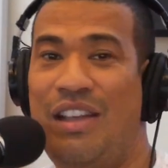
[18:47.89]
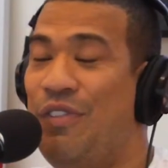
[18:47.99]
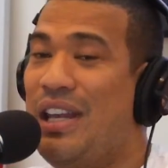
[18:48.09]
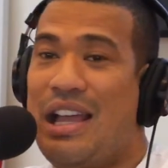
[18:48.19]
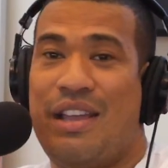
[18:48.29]

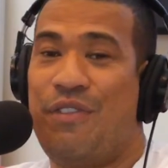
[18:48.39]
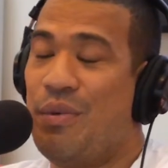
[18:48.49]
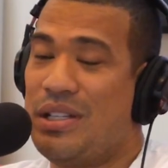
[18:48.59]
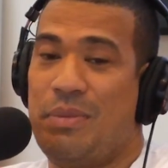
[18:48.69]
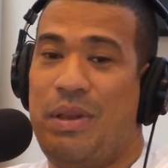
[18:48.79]
If he if
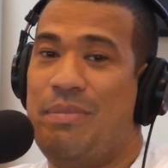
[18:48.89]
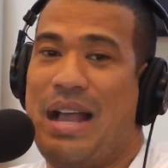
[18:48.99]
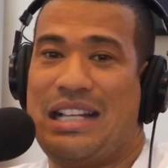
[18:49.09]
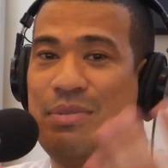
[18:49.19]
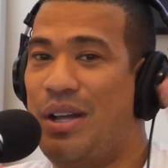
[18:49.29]
he wants to play
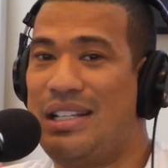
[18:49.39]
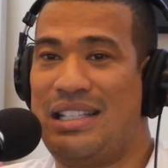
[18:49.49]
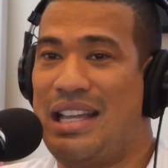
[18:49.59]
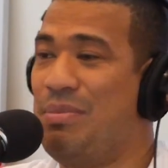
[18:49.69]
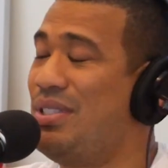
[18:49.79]
basketball at
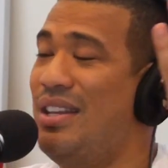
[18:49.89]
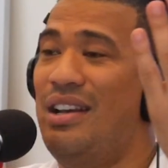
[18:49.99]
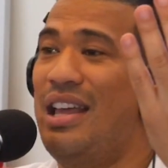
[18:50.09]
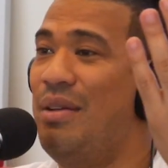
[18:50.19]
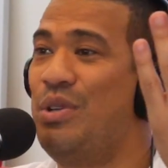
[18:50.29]
the Staples
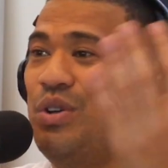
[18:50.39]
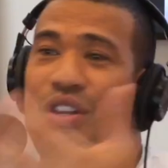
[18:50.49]
Center, let him